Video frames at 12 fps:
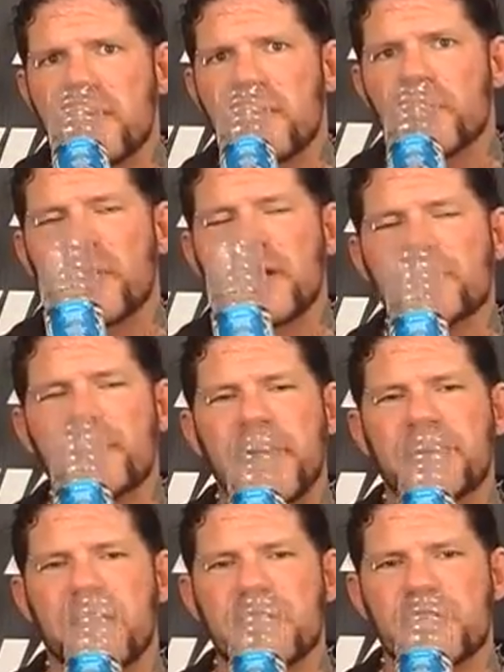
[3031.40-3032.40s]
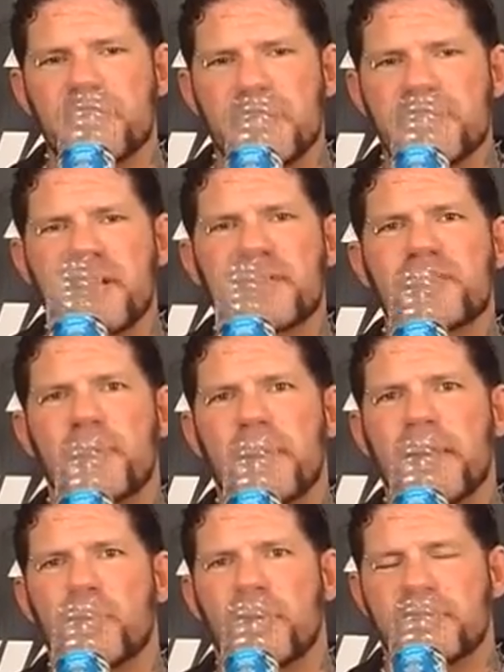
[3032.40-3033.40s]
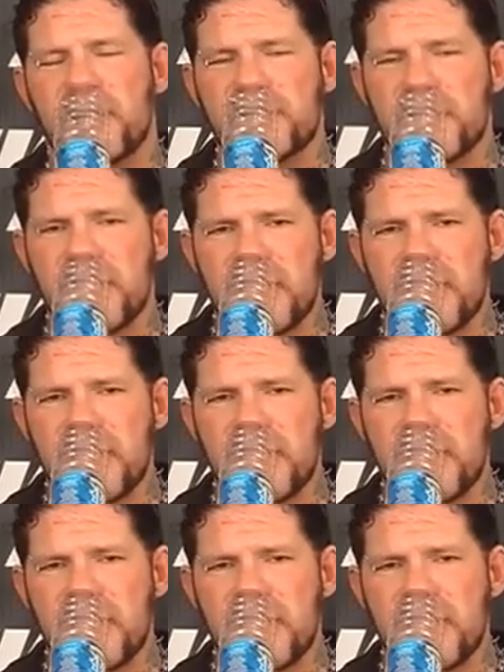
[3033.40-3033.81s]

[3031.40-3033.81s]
Rich, pay attention, Rich. You're going to start paying more attention.